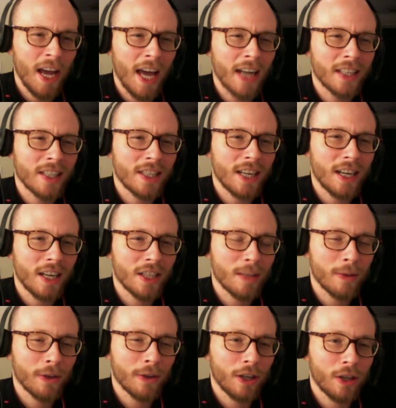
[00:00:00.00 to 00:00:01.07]
and it's a
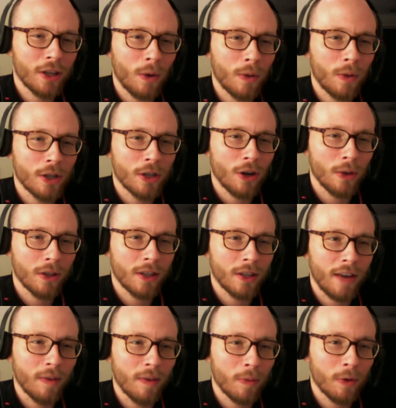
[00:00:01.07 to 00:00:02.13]
similar thing to what we saw with
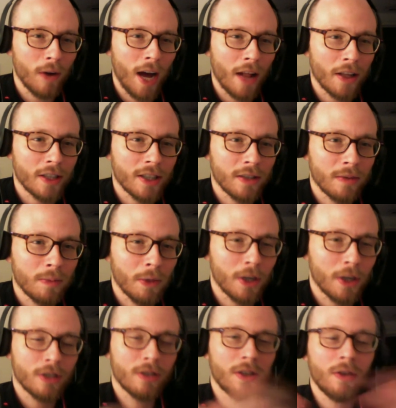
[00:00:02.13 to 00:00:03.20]
Kevin Morales,
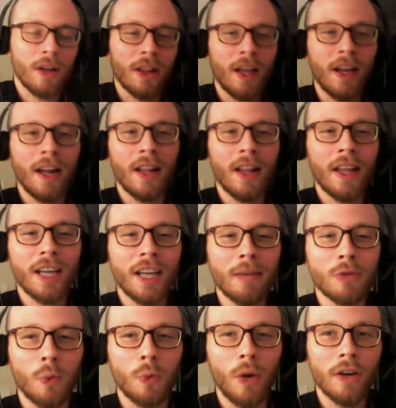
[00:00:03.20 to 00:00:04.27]
because a lot of times
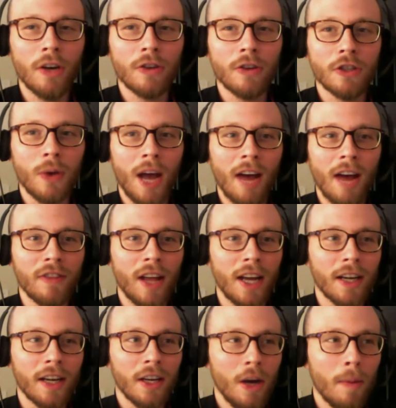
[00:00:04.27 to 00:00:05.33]
with wingers you have
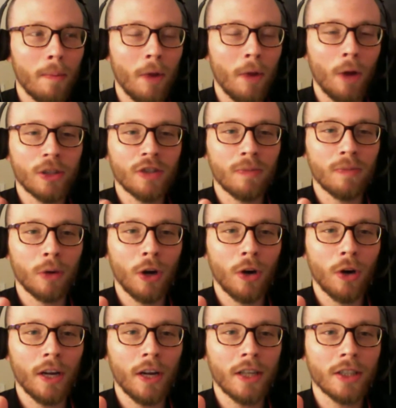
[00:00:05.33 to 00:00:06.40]
moments of
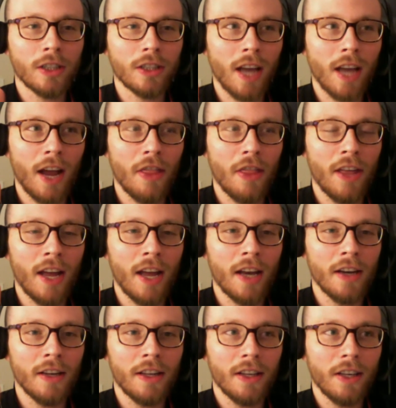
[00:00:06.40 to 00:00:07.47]
brilliance, and
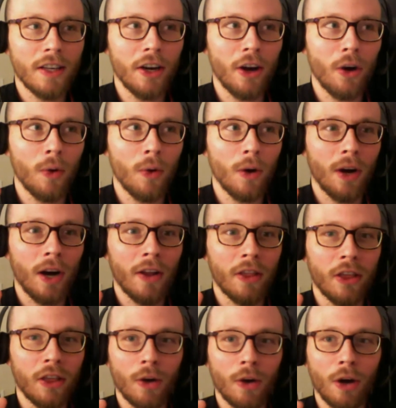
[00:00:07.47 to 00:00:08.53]
then they'll
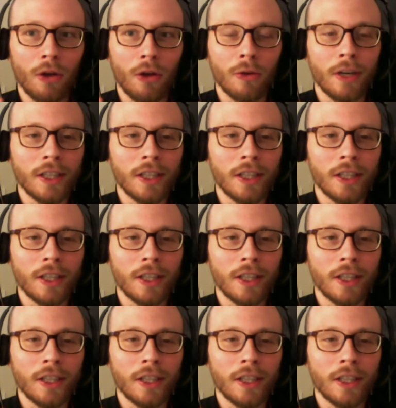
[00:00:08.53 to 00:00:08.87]
go through an entire.